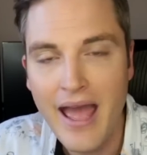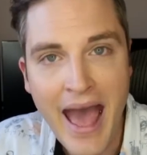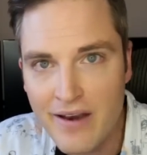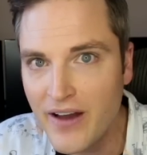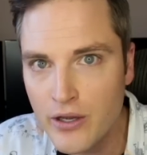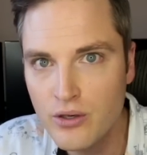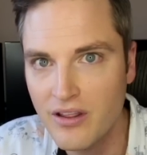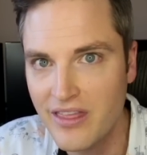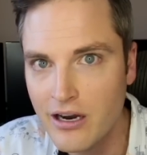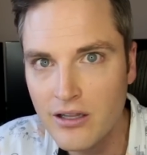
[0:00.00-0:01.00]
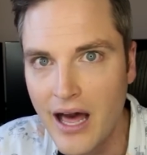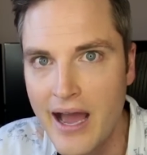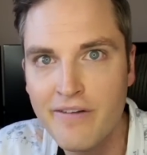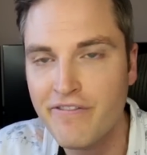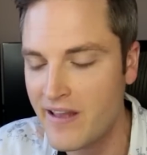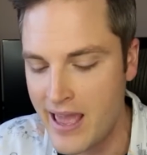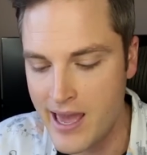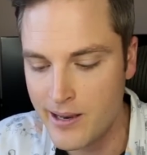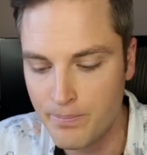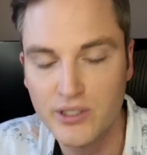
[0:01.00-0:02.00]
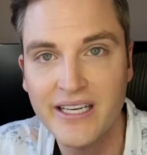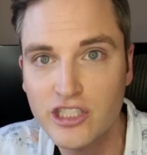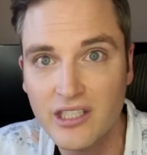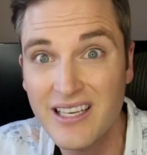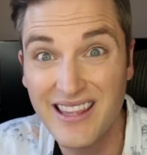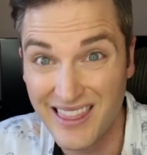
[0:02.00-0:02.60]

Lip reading: add value to their life and potentially